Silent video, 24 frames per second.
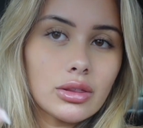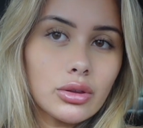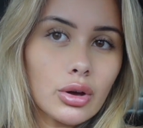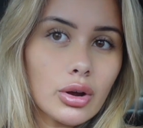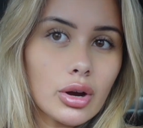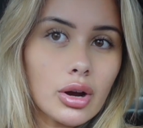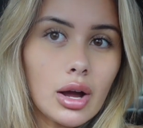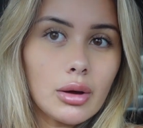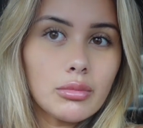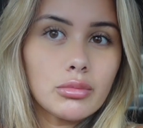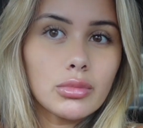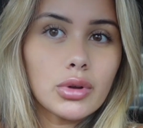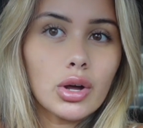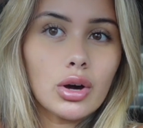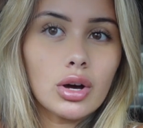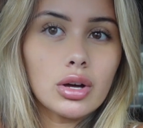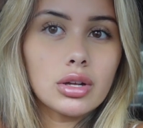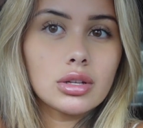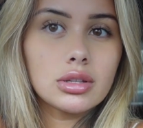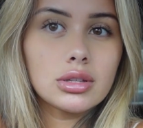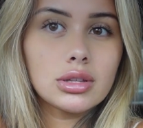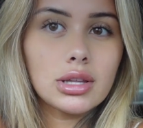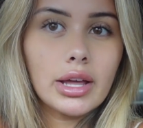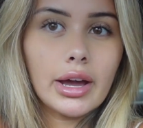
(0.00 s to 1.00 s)
though,
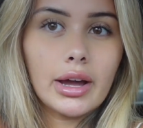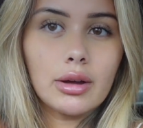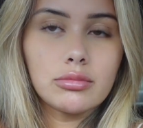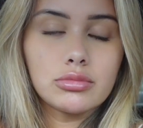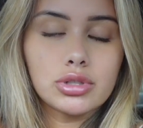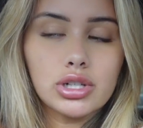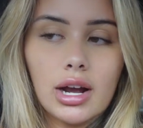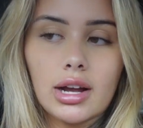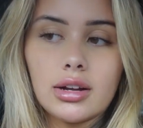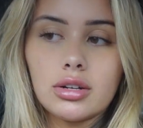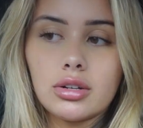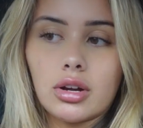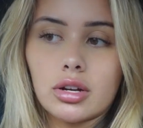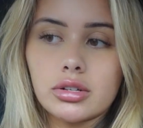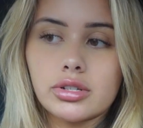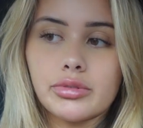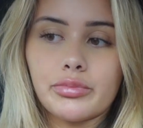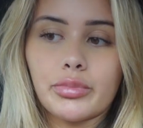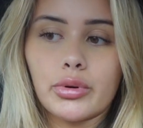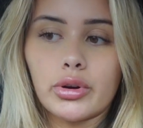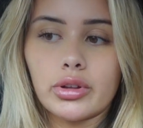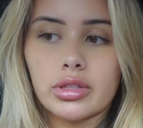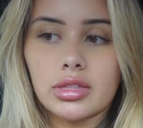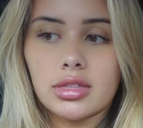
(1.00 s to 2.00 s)
I'm trying not to
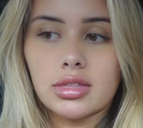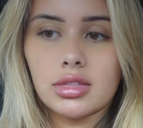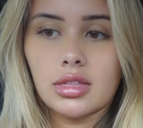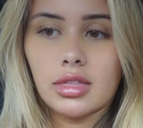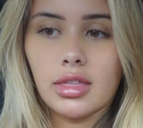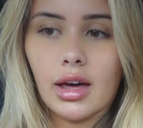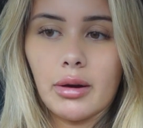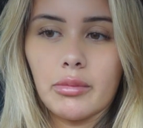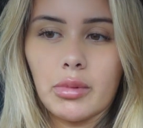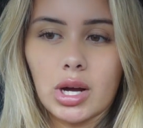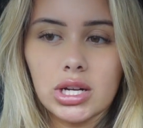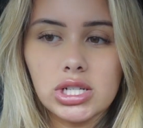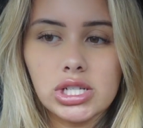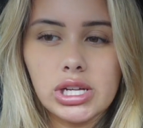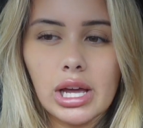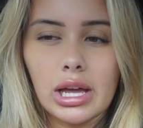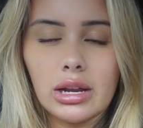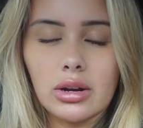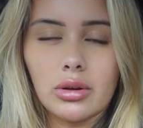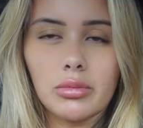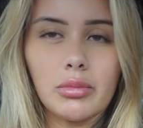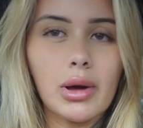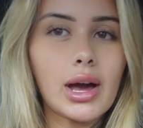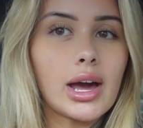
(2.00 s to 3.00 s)
put that much
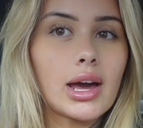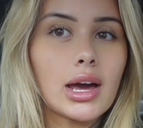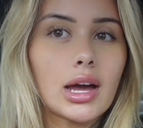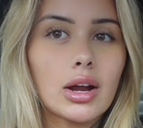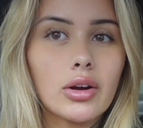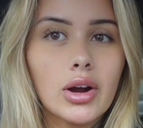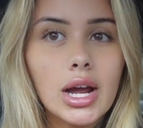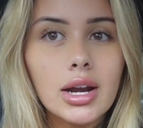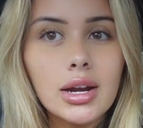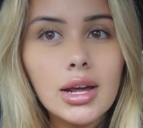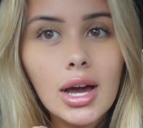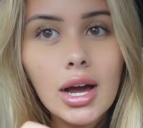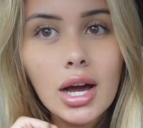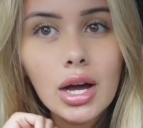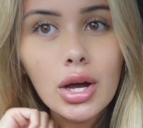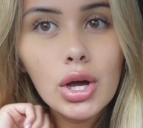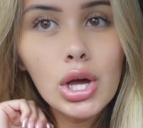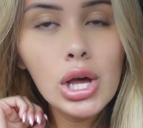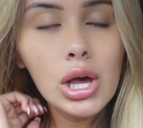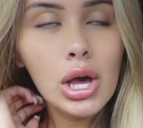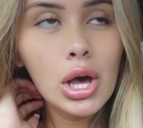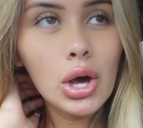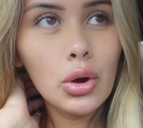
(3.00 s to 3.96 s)
heat on my hair right now,